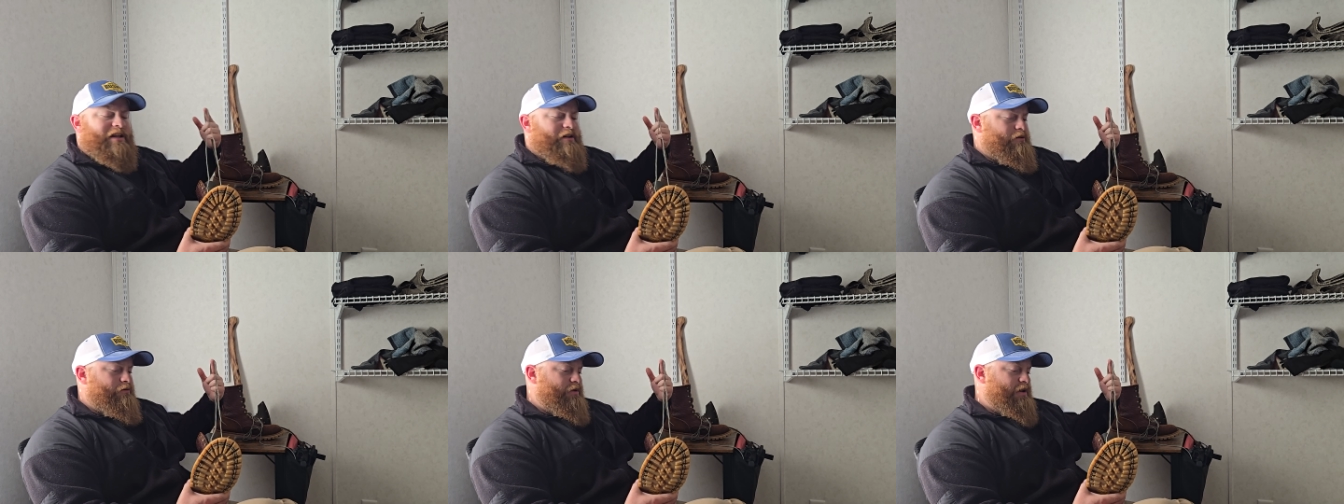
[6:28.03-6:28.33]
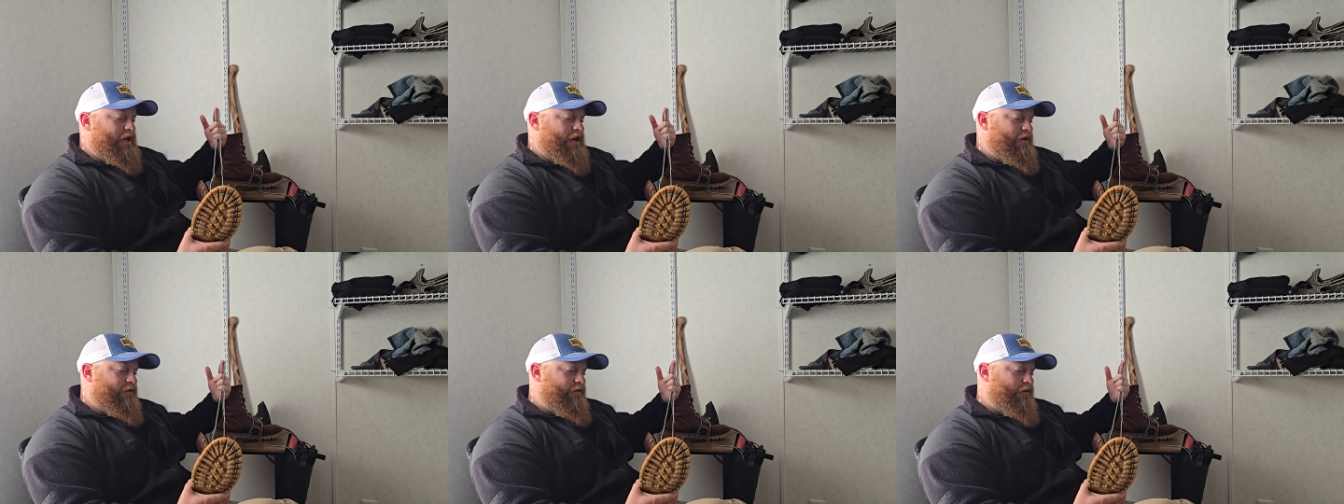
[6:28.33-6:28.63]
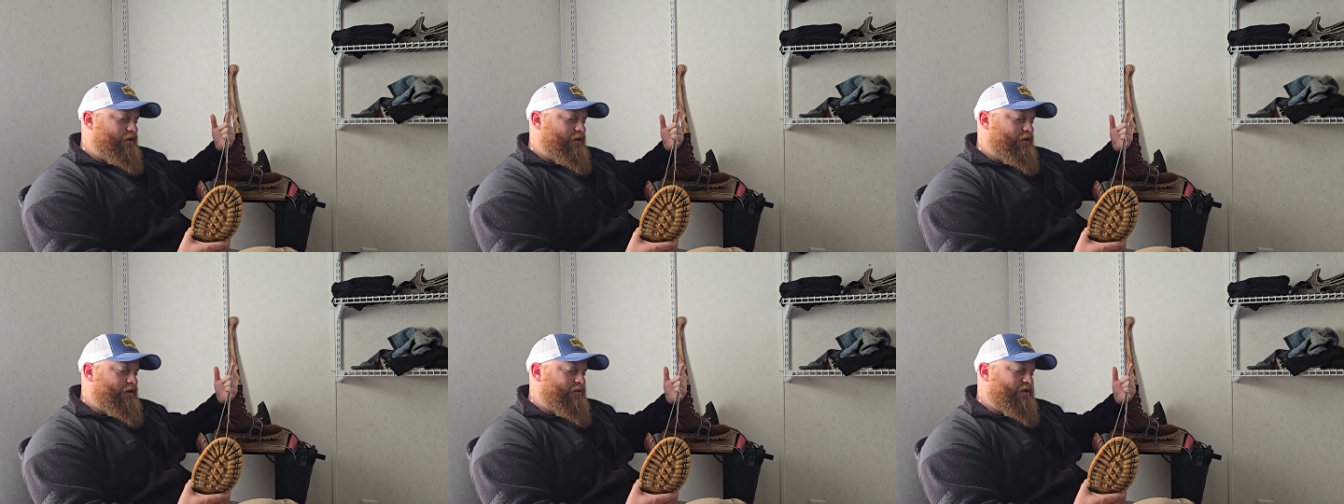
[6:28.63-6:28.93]
I don't care
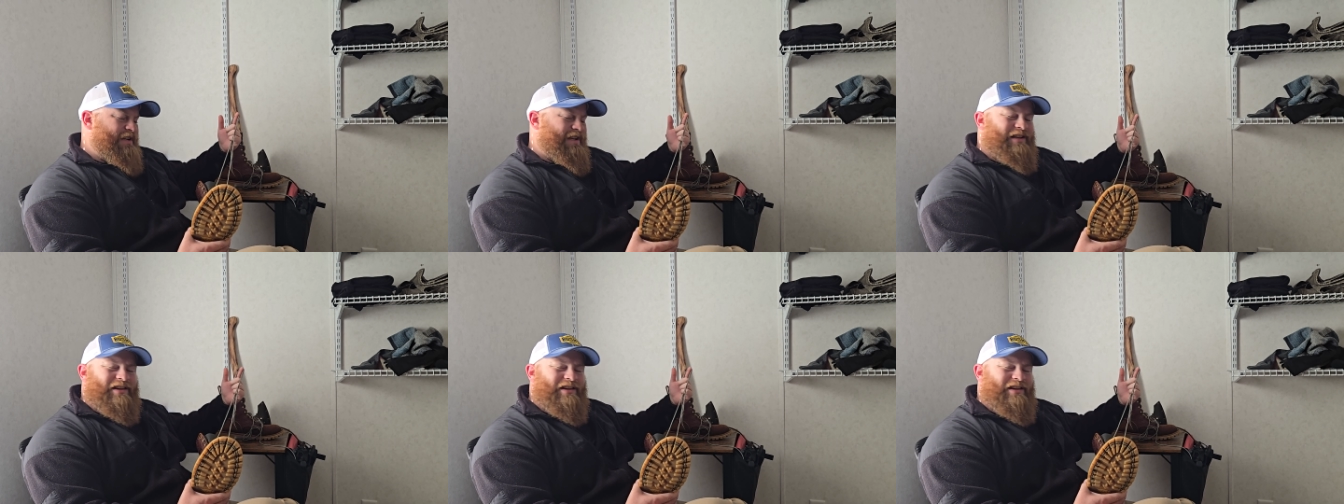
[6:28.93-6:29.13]
for those.